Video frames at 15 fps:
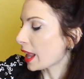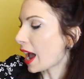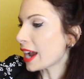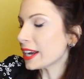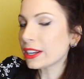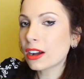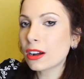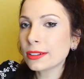
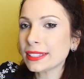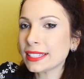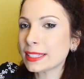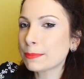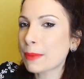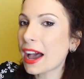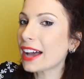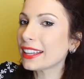I know
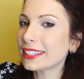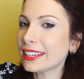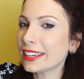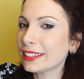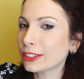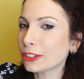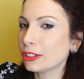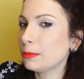this
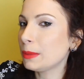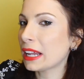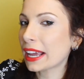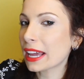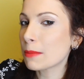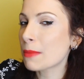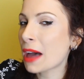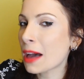pattern could be
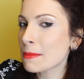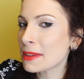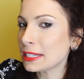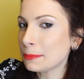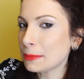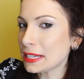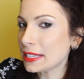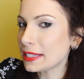like a
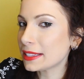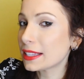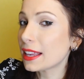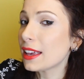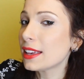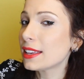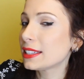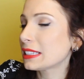Marmite piece.
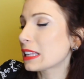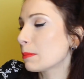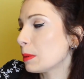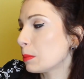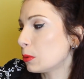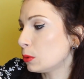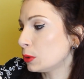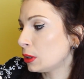Some
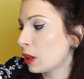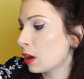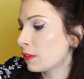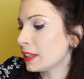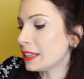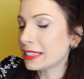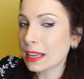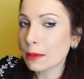people would
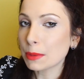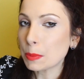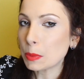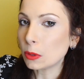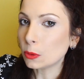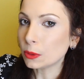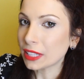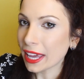love it, some
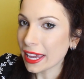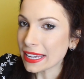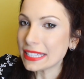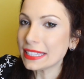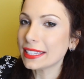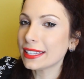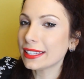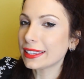people would
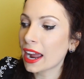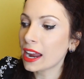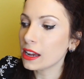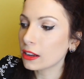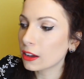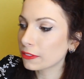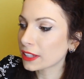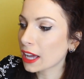hate it. I
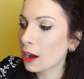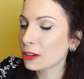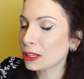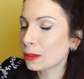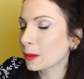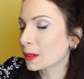loved how it